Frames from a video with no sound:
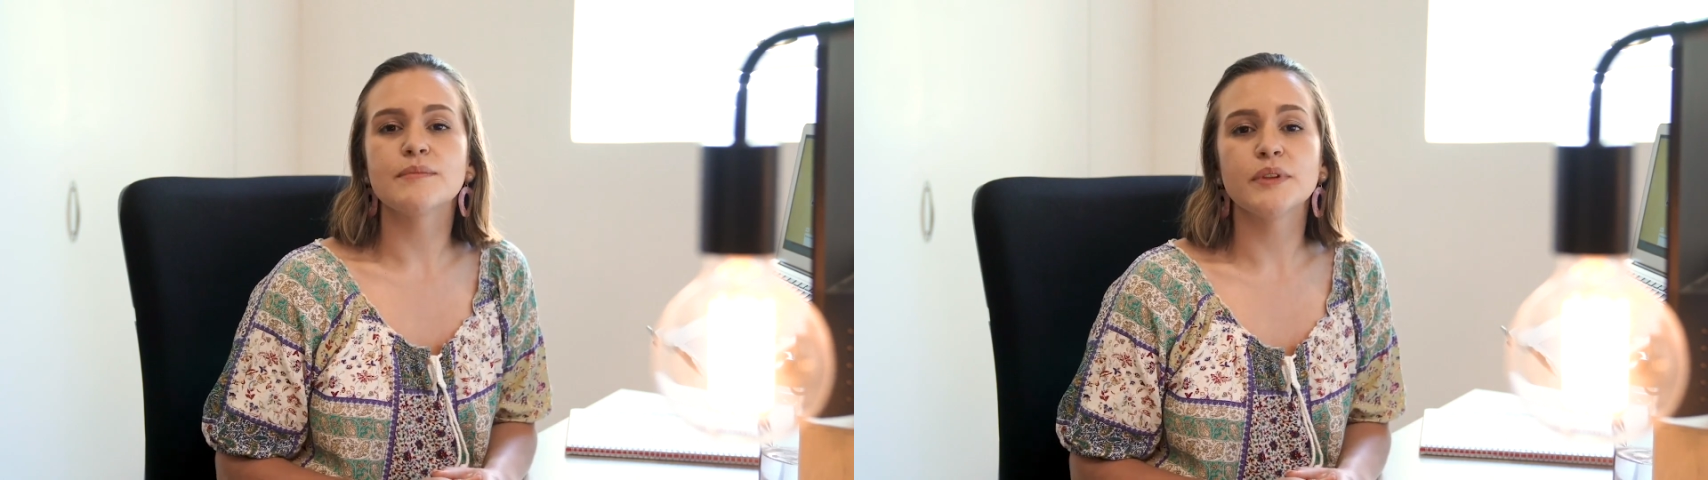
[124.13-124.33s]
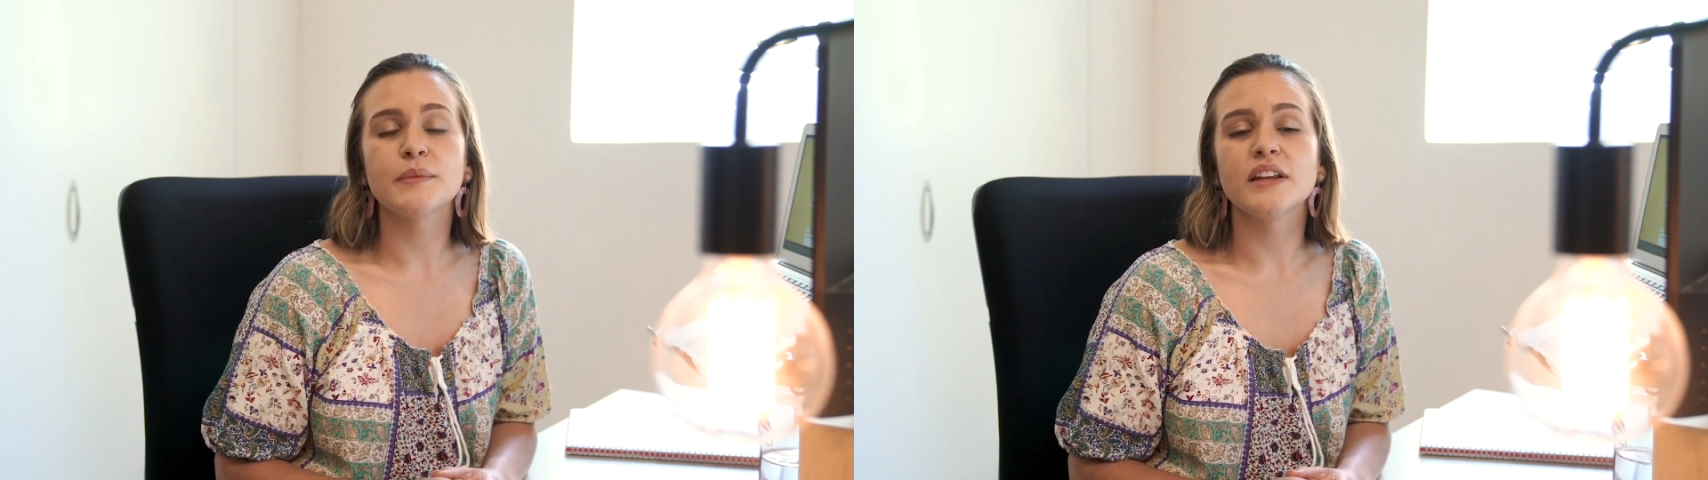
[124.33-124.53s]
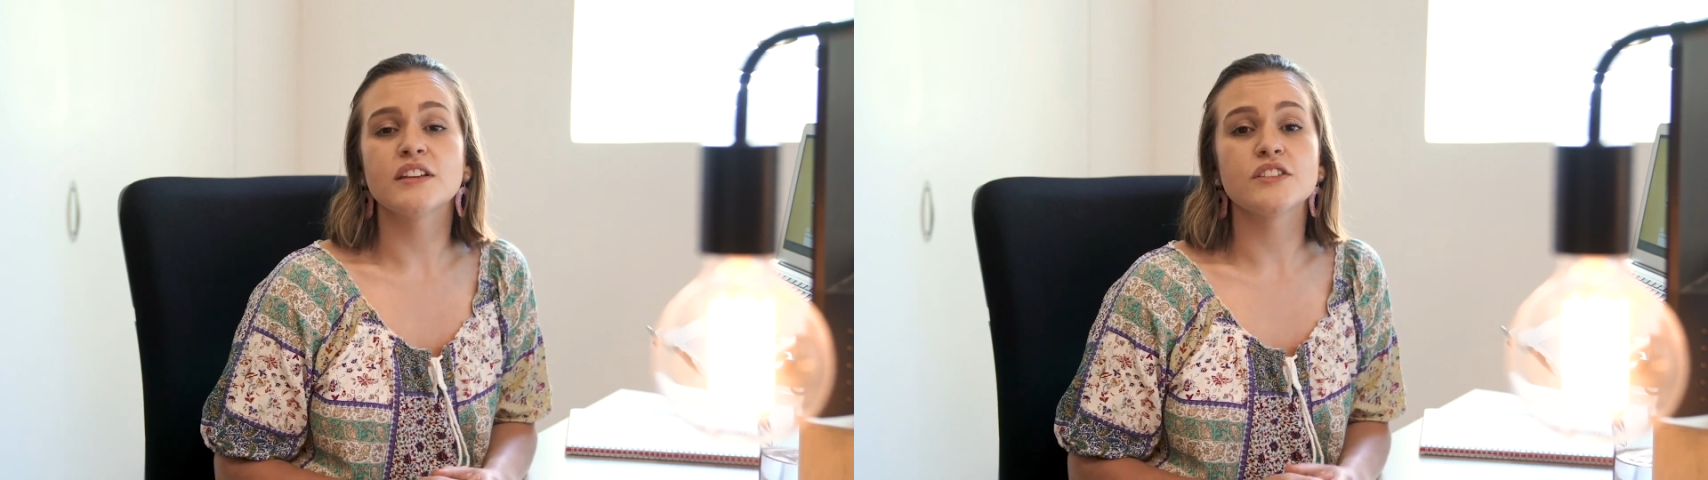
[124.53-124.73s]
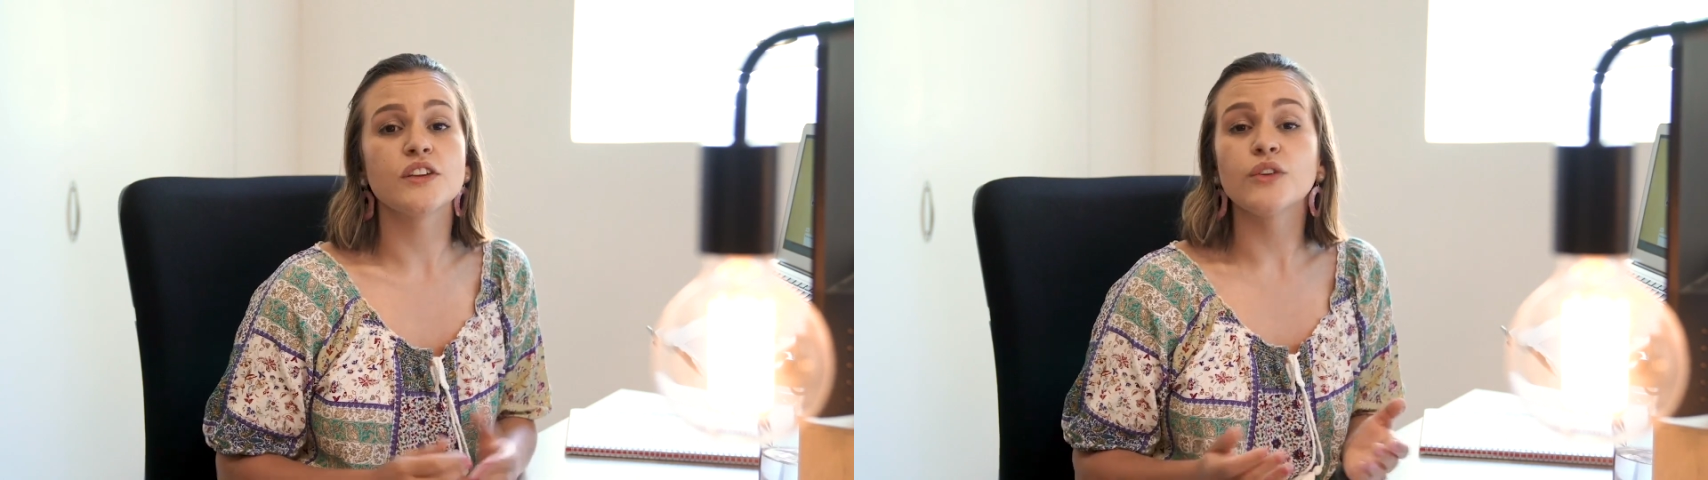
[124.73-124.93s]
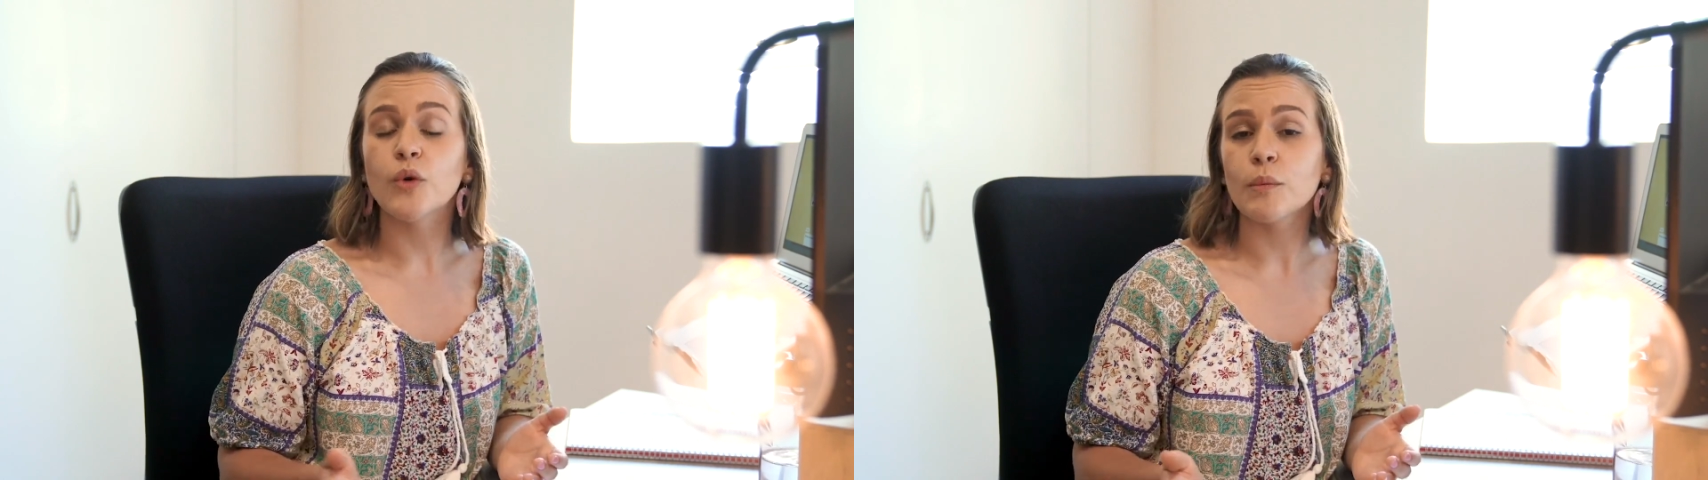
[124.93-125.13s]
implement
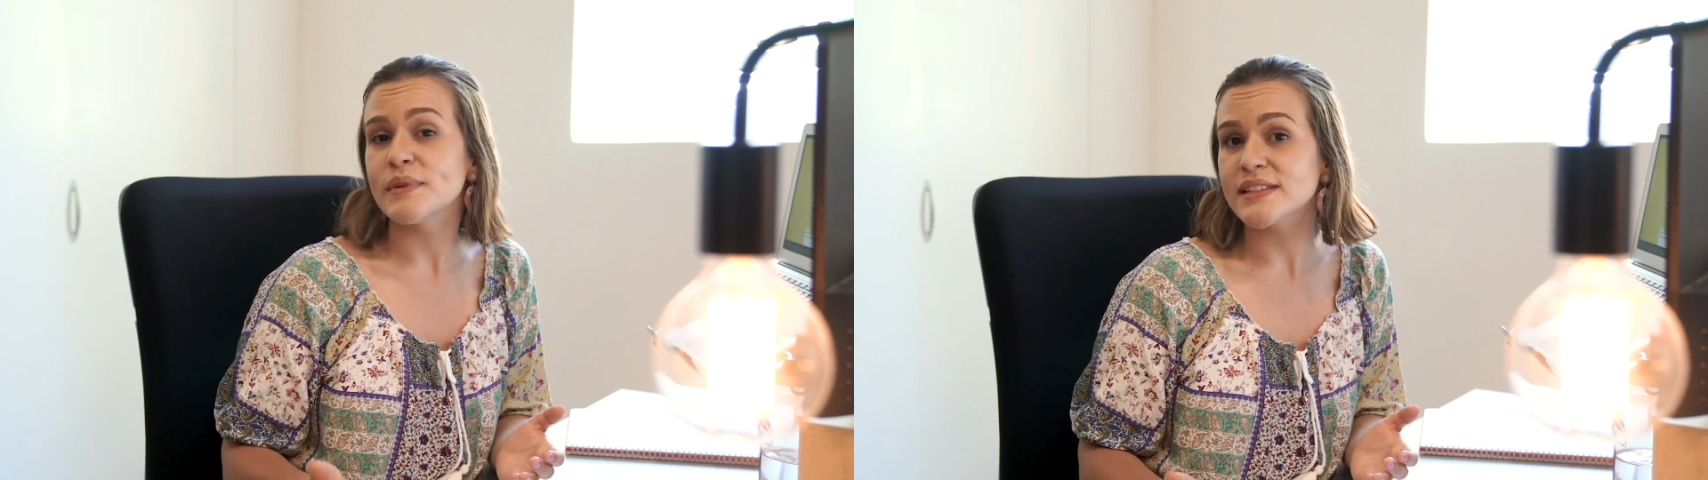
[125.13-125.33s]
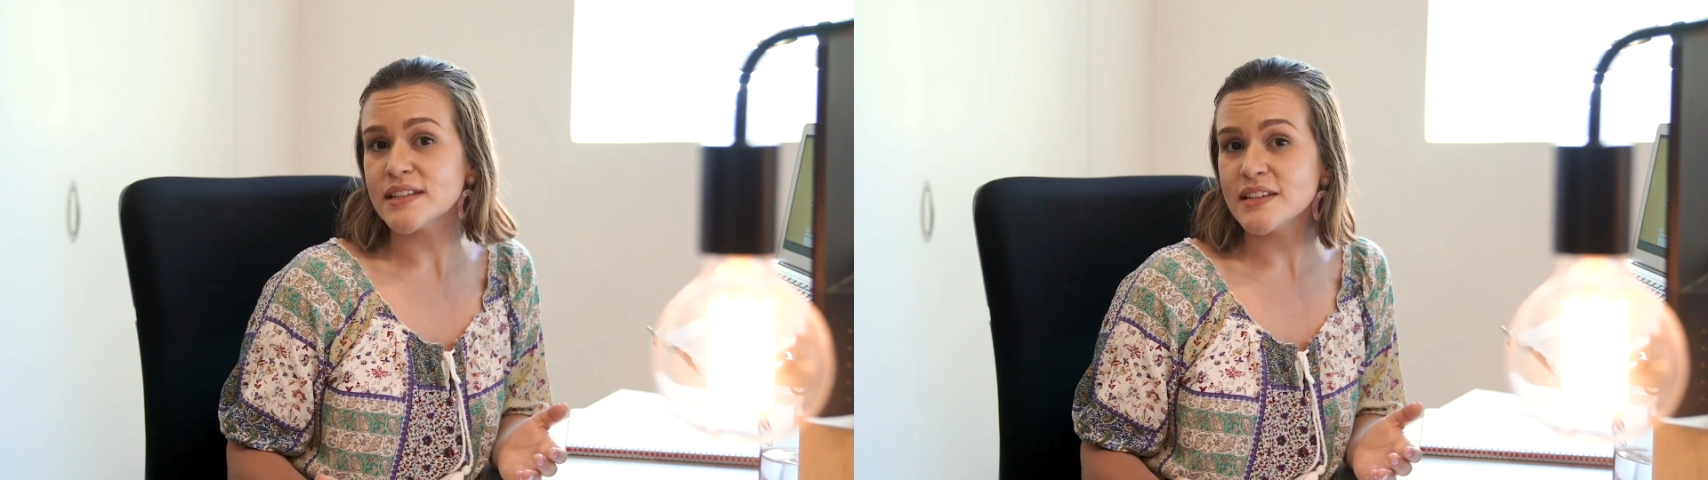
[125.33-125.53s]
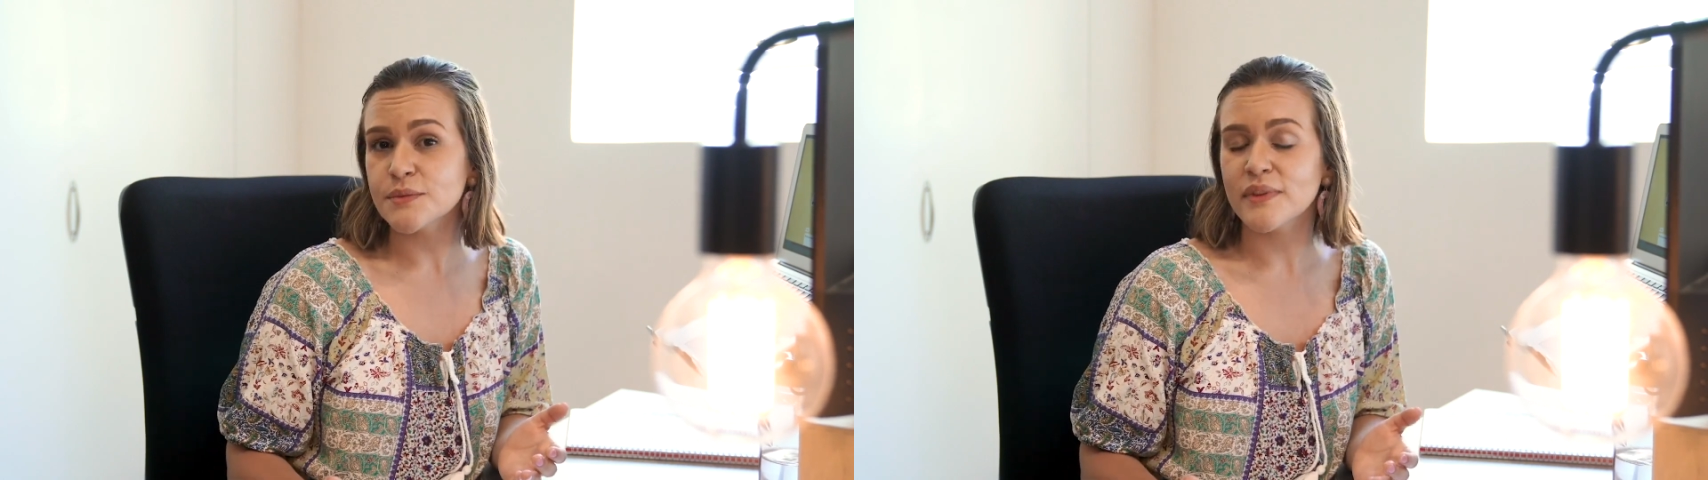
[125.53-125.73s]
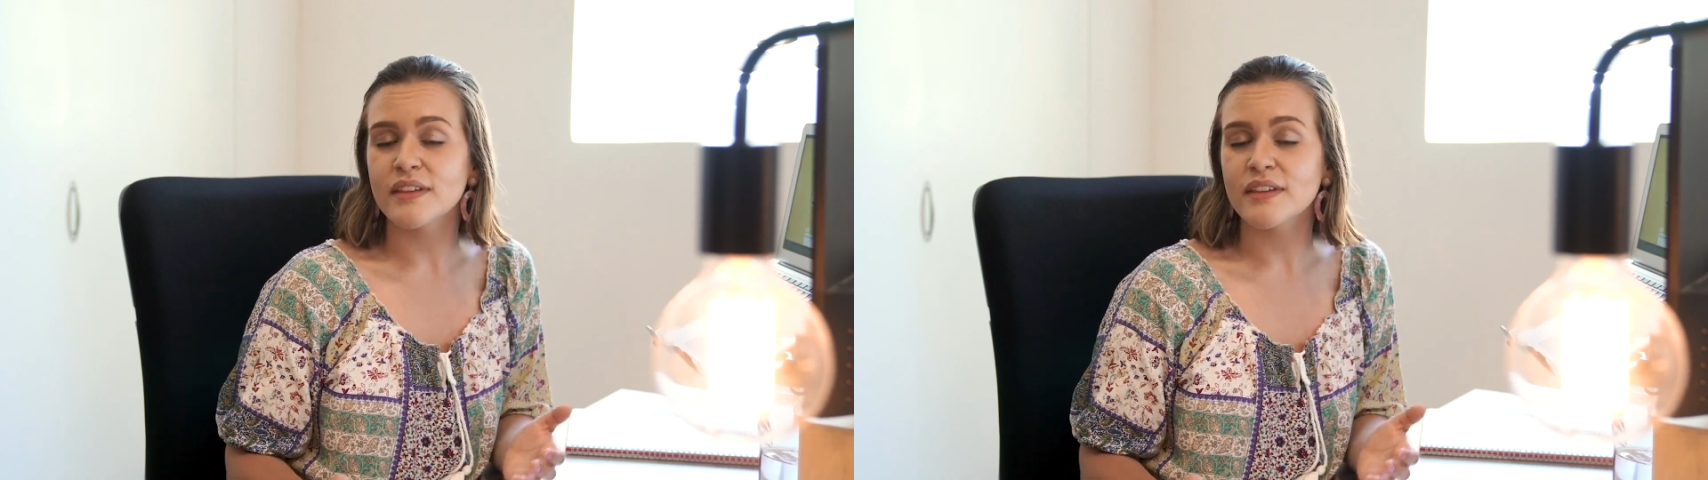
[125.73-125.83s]
into your business,